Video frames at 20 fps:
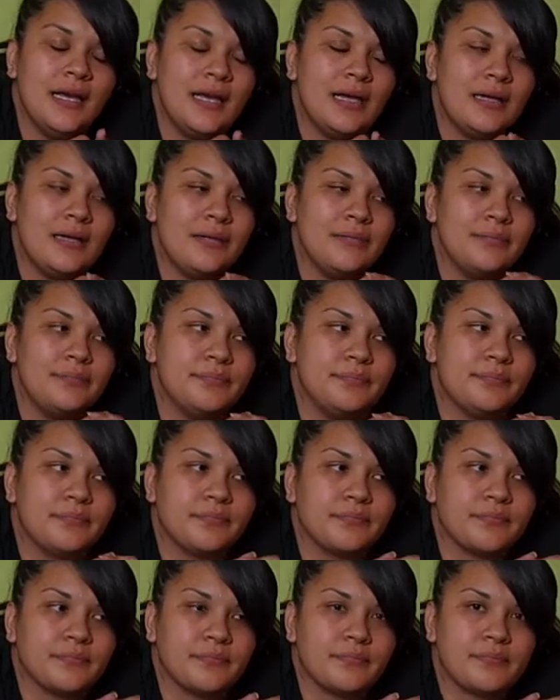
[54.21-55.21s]
Um,
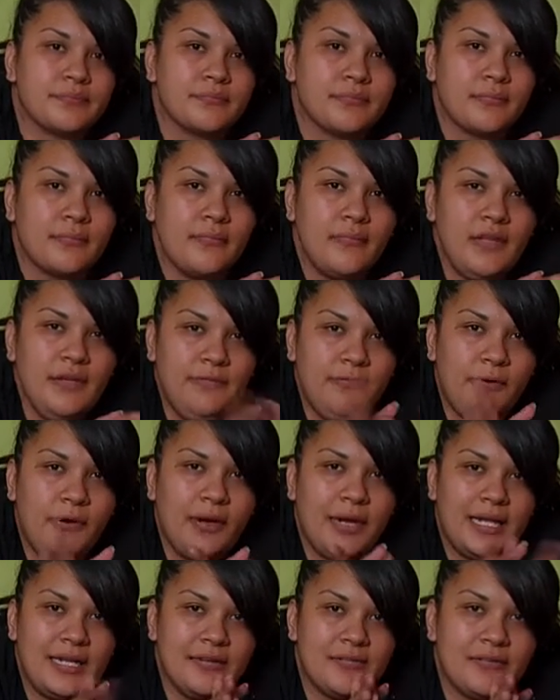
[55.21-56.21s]
For
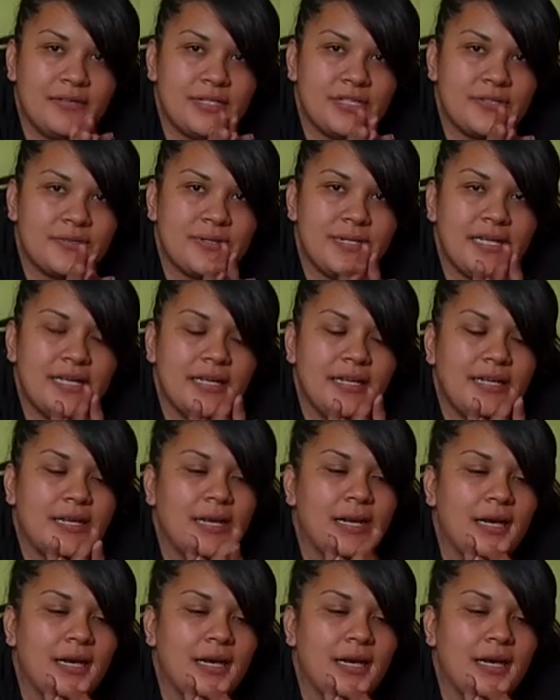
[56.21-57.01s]
our anniversary,